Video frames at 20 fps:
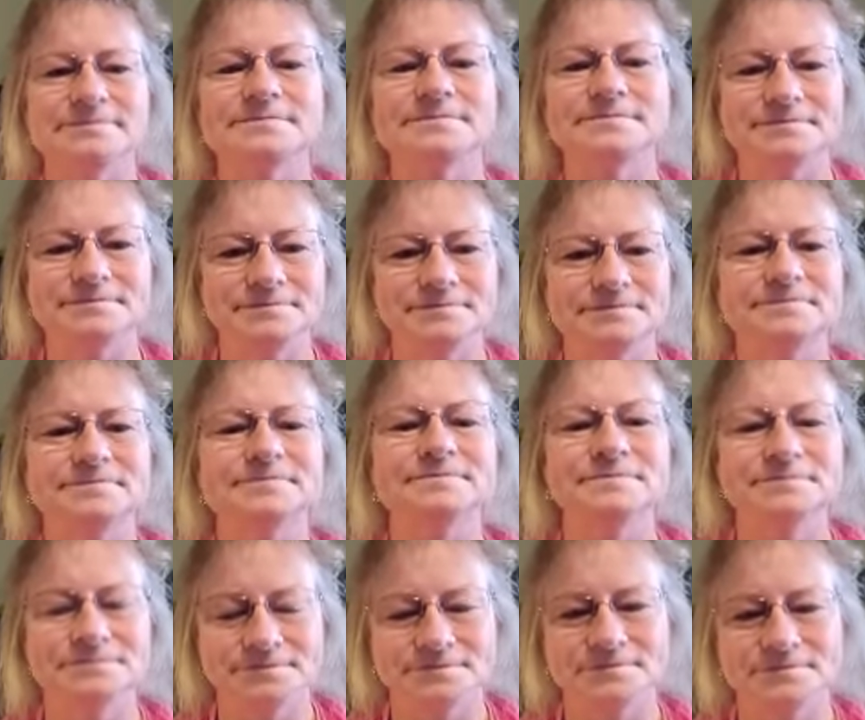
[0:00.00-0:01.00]
closed. Mm-hmm.
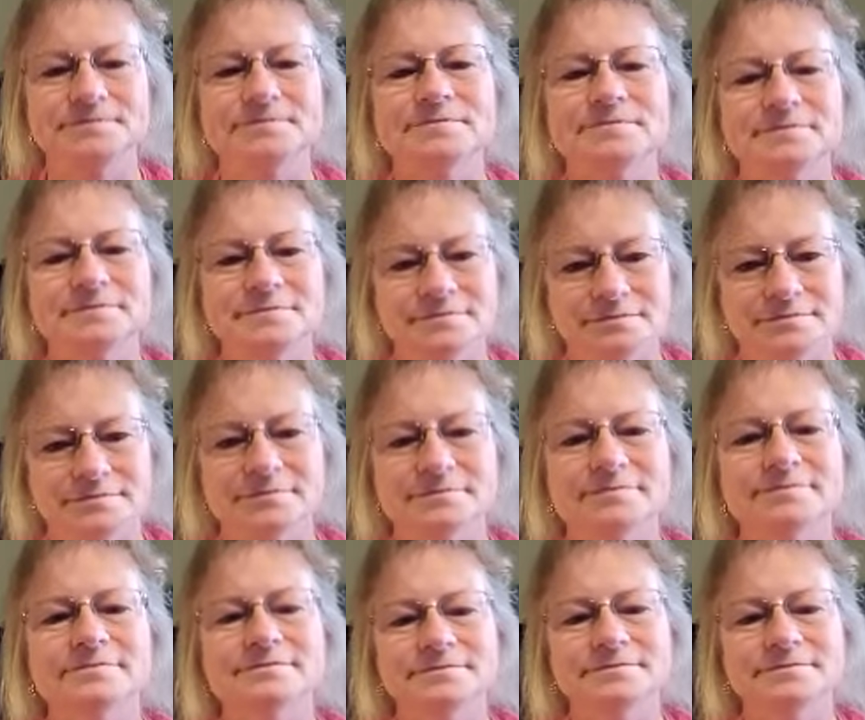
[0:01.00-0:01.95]
There are layers. Mm-hmm.